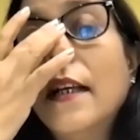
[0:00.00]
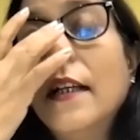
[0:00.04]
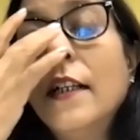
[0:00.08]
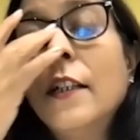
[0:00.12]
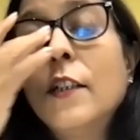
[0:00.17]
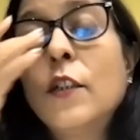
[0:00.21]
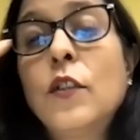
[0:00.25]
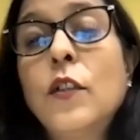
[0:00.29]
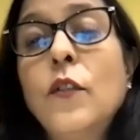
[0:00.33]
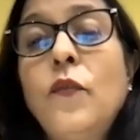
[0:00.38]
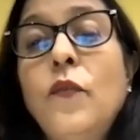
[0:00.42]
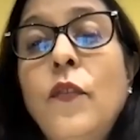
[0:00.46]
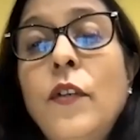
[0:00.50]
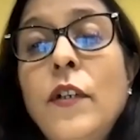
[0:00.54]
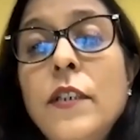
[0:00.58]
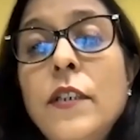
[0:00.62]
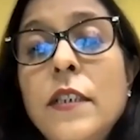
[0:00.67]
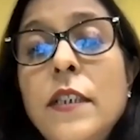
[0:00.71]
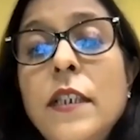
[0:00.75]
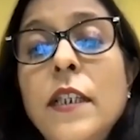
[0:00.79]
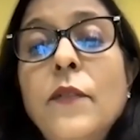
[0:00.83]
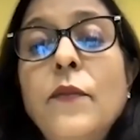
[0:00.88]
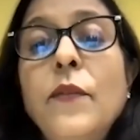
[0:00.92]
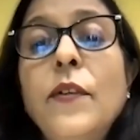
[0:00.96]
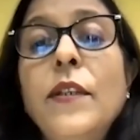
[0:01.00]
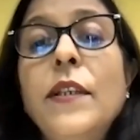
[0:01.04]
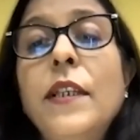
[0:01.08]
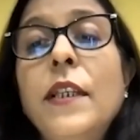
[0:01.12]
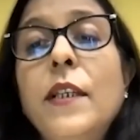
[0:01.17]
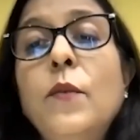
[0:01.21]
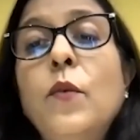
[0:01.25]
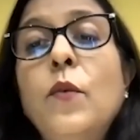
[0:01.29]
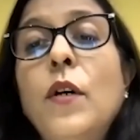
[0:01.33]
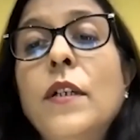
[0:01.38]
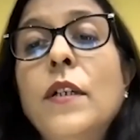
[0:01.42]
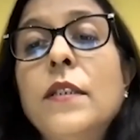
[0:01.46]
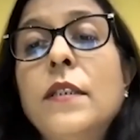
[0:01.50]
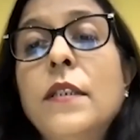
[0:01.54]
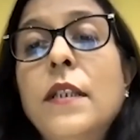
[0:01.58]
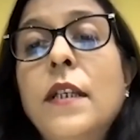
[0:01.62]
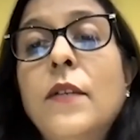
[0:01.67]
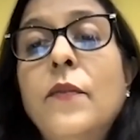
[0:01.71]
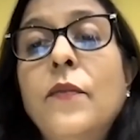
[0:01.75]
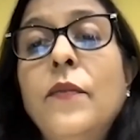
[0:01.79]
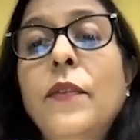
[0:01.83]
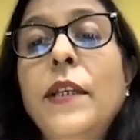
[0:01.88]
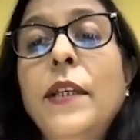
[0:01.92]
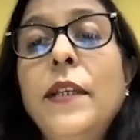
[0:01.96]
So the first thing we did was
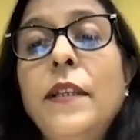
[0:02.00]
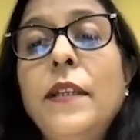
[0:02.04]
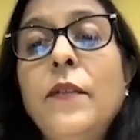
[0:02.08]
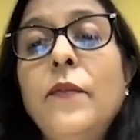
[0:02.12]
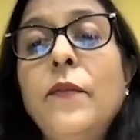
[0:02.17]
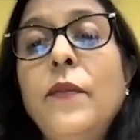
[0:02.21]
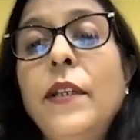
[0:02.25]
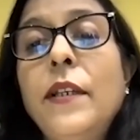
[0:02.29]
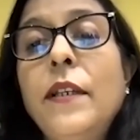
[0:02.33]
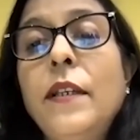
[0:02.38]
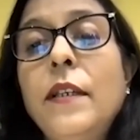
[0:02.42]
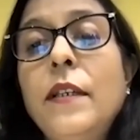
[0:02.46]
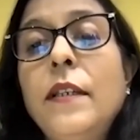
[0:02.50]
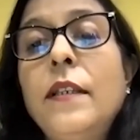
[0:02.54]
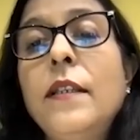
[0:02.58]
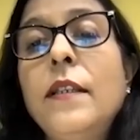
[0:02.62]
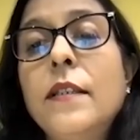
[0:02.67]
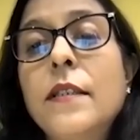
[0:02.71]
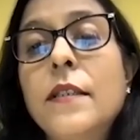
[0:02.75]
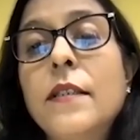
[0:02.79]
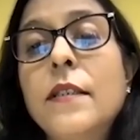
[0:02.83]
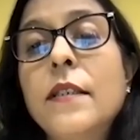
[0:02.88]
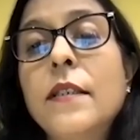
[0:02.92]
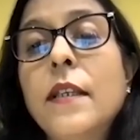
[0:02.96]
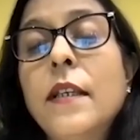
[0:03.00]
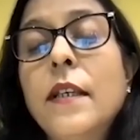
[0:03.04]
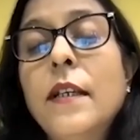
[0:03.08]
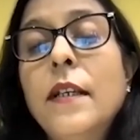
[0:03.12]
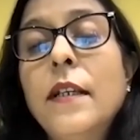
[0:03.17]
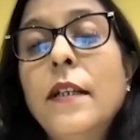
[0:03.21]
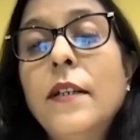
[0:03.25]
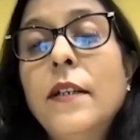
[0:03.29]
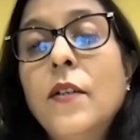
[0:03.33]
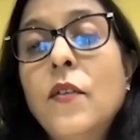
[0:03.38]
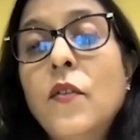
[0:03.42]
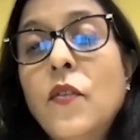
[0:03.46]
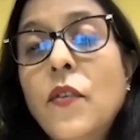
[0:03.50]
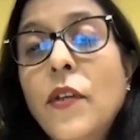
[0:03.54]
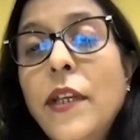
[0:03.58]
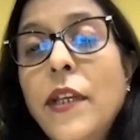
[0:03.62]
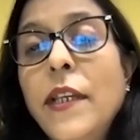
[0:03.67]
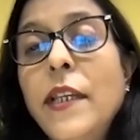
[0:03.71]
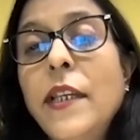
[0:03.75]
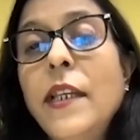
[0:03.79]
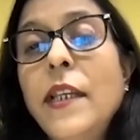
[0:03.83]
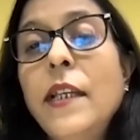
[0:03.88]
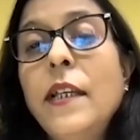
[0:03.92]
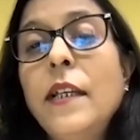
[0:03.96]
that we did this
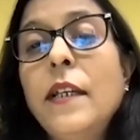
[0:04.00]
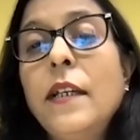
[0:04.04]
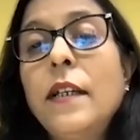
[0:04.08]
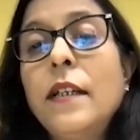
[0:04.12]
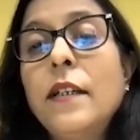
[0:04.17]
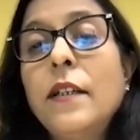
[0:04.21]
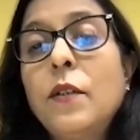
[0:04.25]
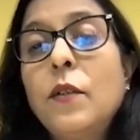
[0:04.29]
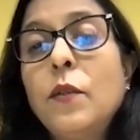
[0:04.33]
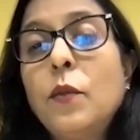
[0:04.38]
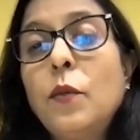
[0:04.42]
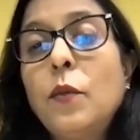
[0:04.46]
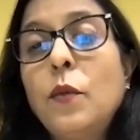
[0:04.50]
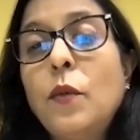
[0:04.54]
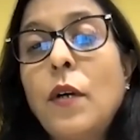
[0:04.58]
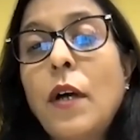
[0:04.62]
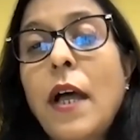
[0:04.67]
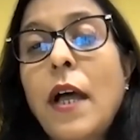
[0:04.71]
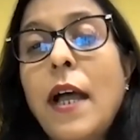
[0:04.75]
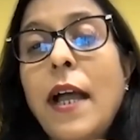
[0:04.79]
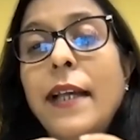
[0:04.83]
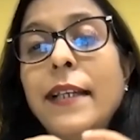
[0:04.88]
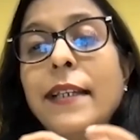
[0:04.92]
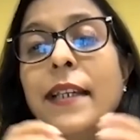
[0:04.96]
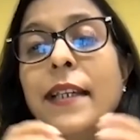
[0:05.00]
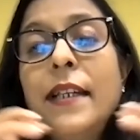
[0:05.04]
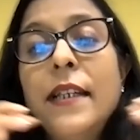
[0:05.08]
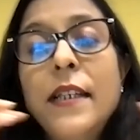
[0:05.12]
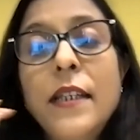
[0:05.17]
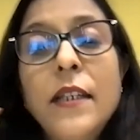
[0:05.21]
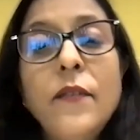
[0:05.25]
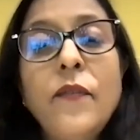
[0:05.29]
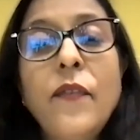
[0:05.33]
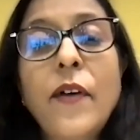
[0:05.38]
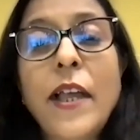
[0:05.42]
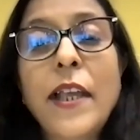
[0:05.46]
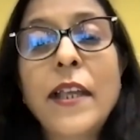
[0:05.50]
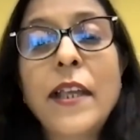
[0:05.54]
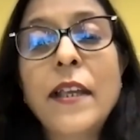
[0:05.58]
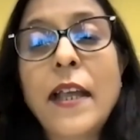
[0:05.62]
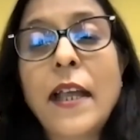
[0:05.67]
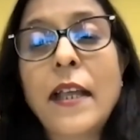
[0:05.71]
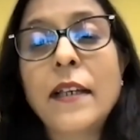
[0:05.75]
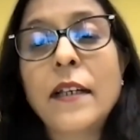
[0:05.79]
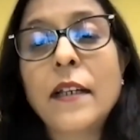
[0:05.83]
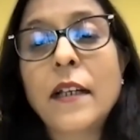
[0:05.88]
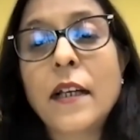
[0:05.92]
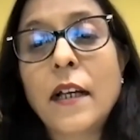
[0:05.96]
training to identify
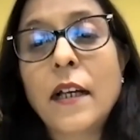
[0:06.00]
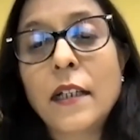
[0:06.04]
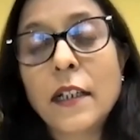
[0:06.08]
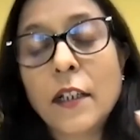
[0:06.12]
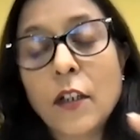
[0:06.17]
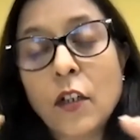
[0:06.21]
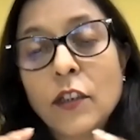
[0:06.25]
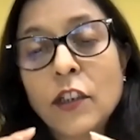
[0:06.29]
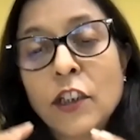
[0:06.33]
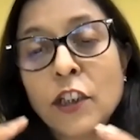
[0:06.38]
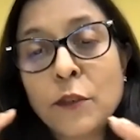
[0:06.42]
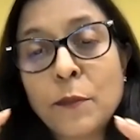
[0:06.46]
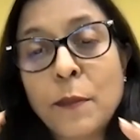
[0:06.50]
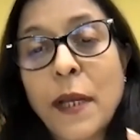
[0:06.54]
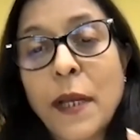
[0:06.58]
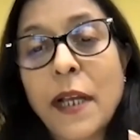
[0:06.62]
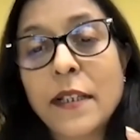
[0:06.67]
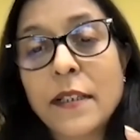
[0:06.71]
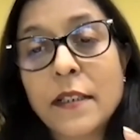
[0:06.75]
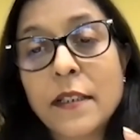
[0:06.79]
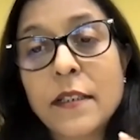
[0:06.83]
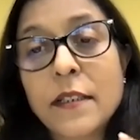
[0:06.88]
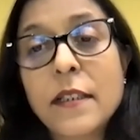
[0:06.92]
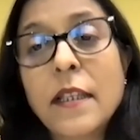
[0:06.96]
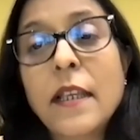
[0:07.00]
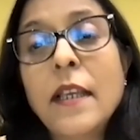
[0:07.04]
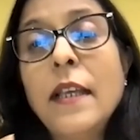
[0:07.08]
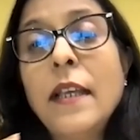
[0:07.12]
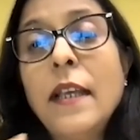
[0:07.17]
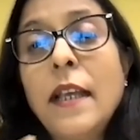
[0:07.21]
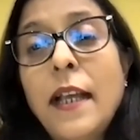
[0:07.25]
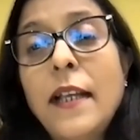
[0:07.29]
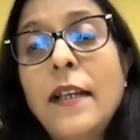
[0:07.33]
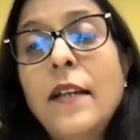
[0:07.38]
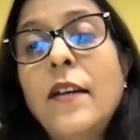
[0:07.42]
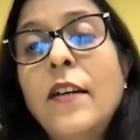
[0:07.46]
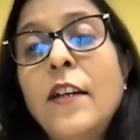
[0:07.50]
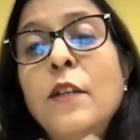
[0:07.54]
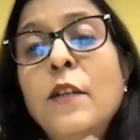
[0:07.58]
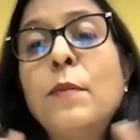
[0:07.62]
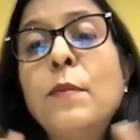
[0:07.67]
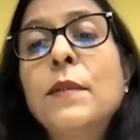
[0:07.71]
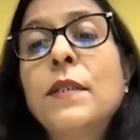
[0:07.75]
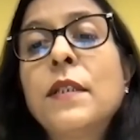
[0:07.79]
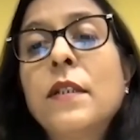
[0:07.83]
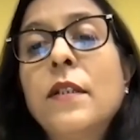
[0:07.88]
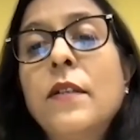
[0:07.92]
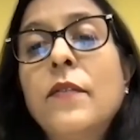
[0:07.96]
unconscious biases, and
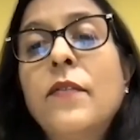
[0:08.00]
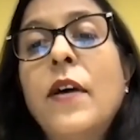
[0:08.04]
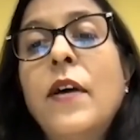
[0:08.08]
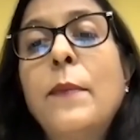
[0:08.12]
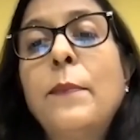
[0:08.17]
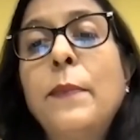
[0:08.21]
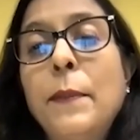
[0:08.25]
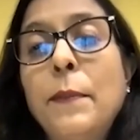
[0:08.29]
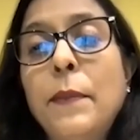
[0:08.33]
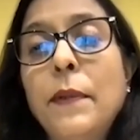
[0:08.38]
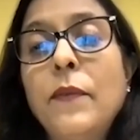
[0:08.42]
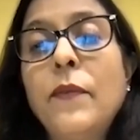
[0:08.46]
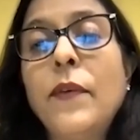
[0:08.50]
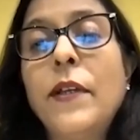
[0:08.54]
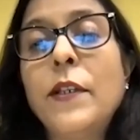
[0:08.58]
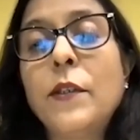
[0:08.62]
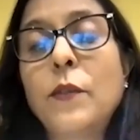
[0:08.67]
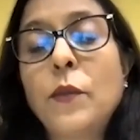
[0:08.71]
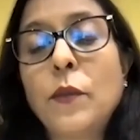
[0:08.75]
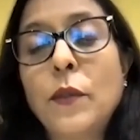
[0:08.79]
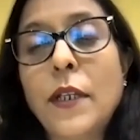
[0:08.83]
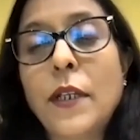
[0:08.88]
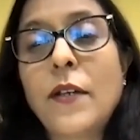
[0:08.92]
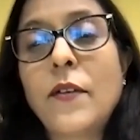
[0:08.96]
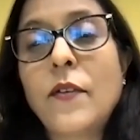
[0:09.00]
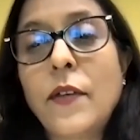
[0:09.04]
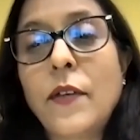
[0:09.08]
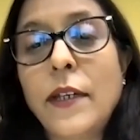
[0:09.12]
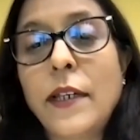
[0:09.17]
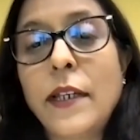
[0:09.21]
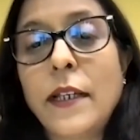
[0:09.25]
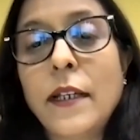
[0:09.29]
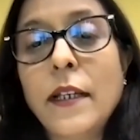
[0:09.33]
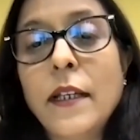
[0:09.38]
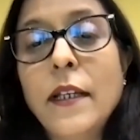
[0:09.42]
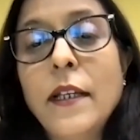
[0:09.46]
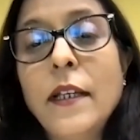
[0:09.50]
100% of our people went through that training.